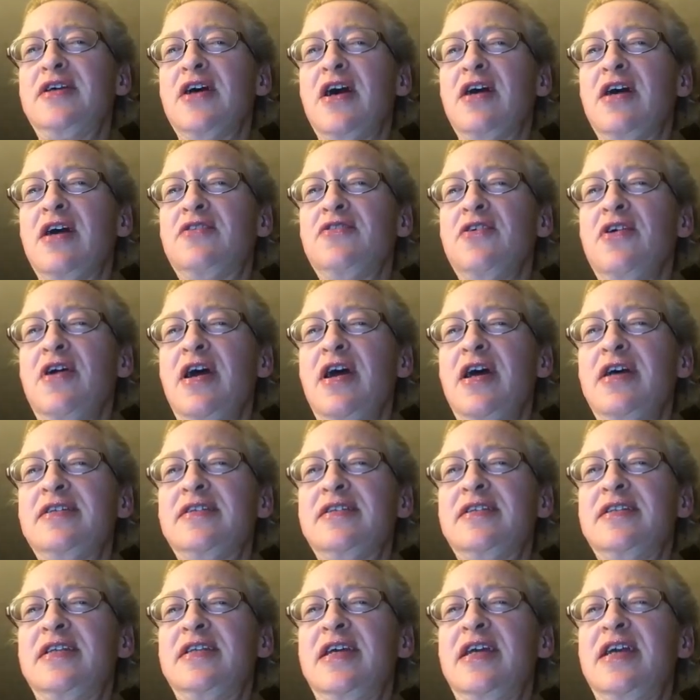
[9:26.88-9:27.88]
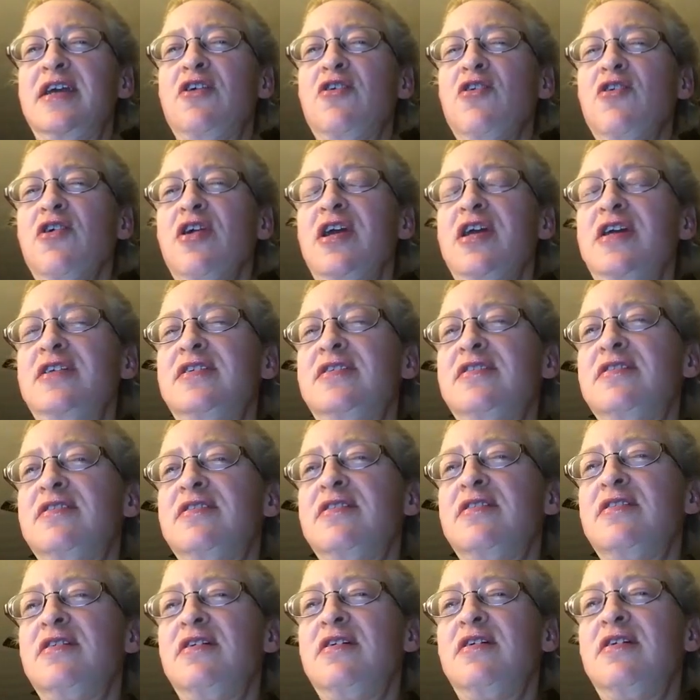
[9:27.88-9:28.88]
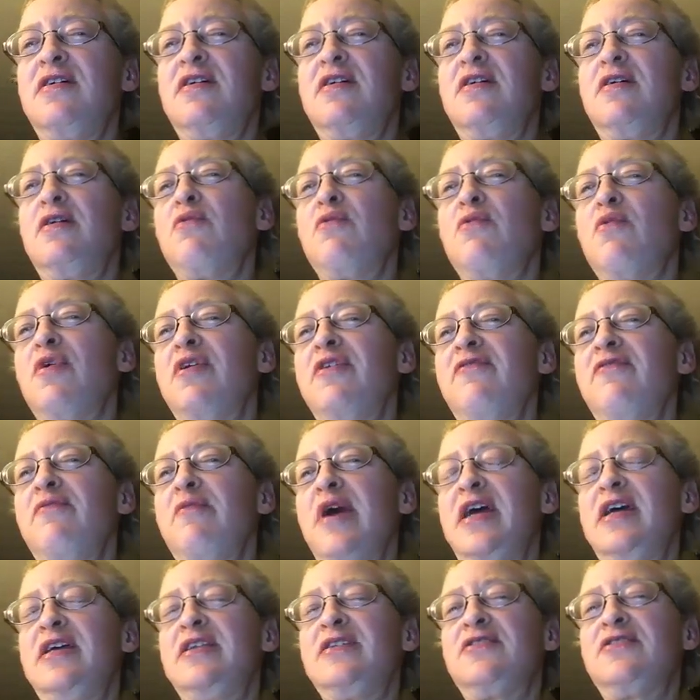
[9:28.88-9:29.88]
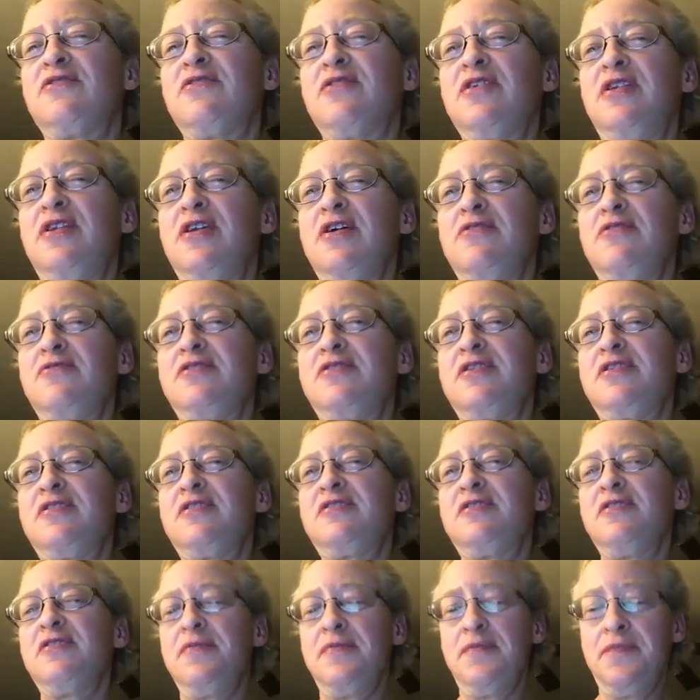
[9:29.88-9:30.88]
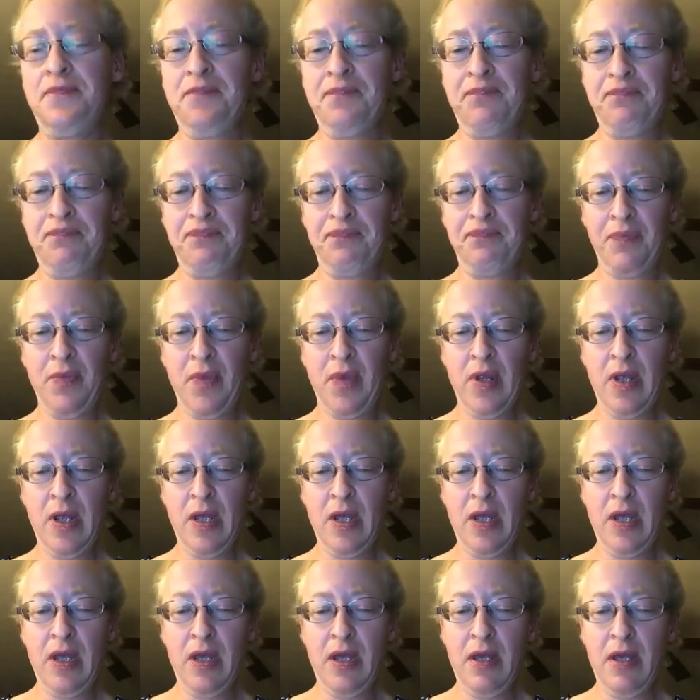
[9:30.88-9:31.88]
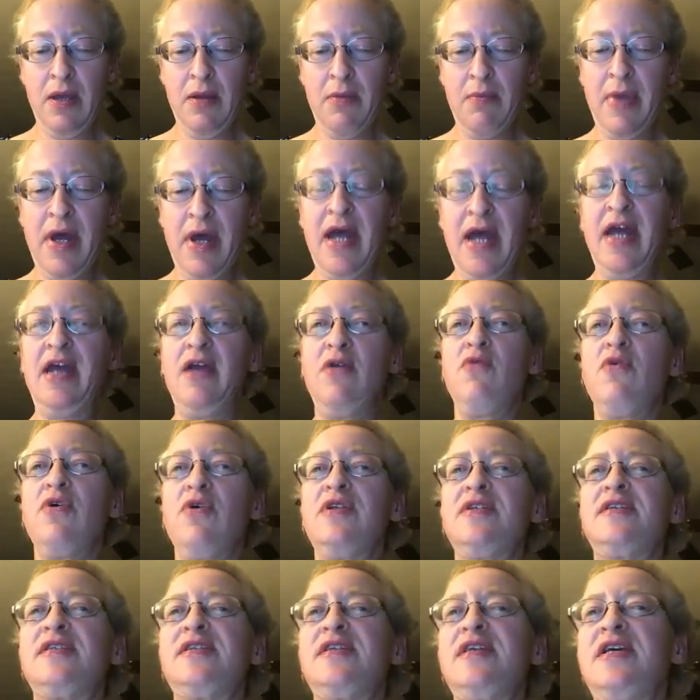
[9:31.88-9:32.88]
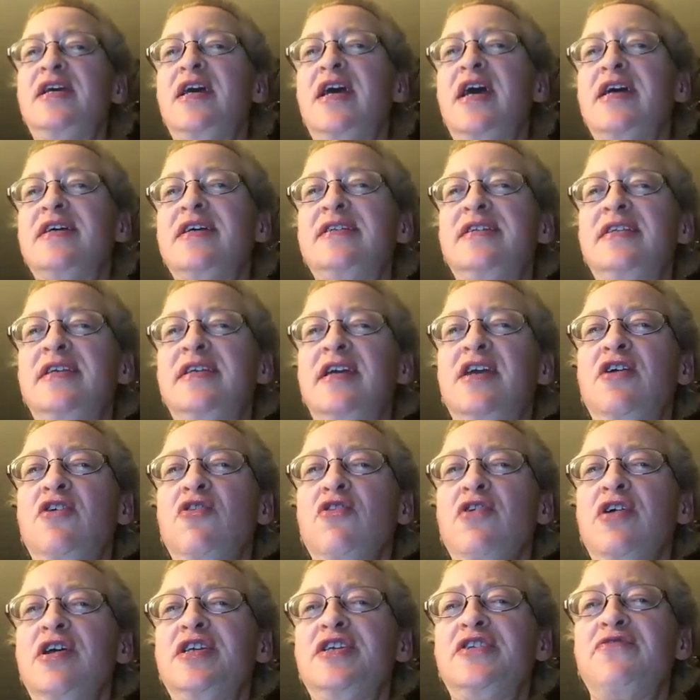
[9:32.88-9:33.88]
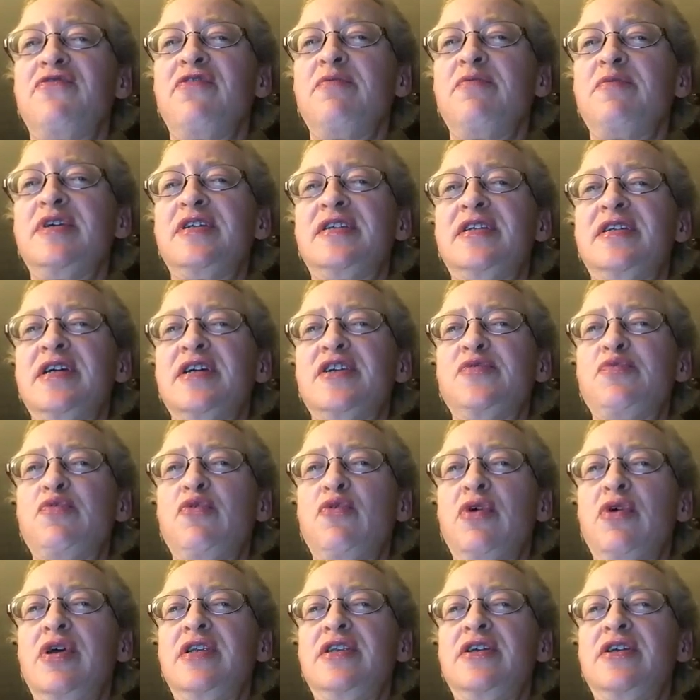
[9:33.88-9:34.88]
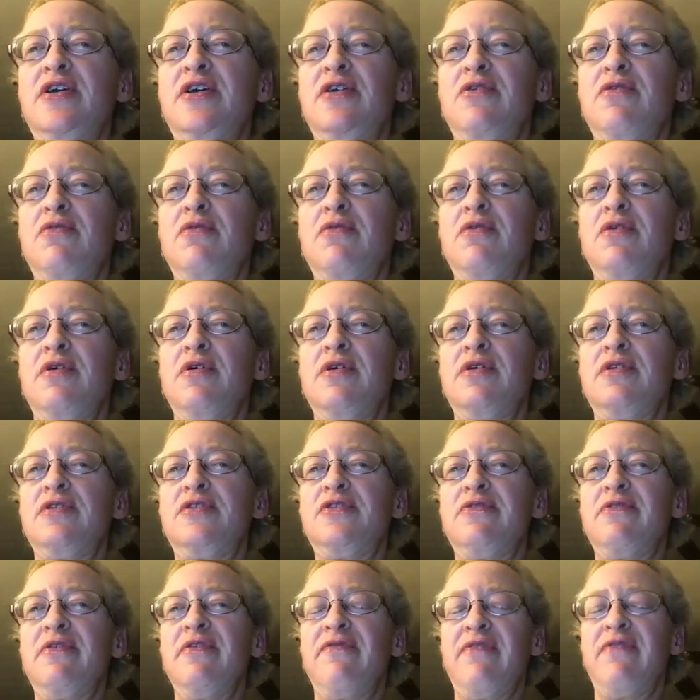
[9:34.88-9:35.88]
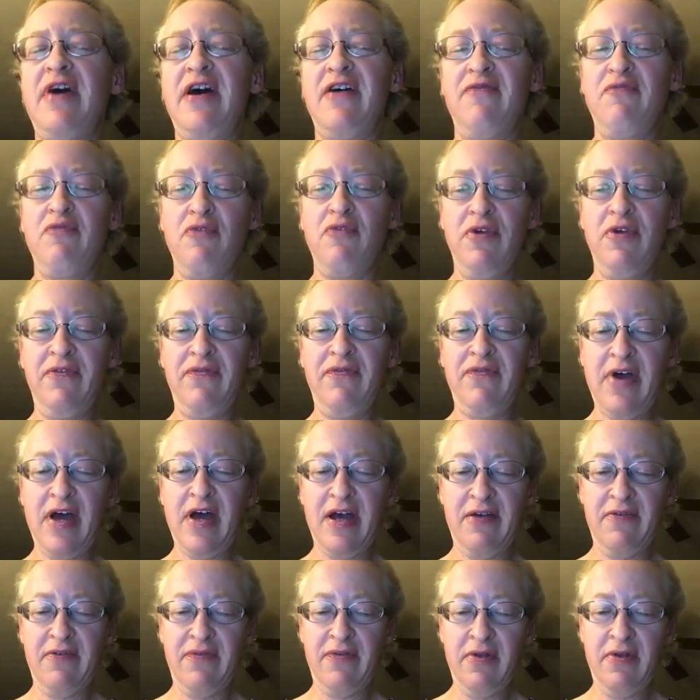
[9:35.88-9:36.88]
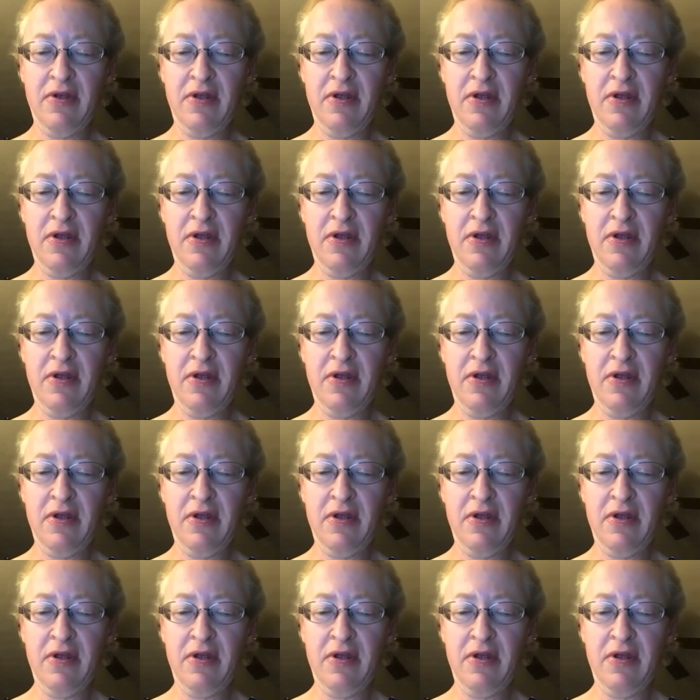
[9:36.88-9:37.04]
doctor has decreased one of my insulin doses. My A1C has decreased from a 6.2 to a 5.5.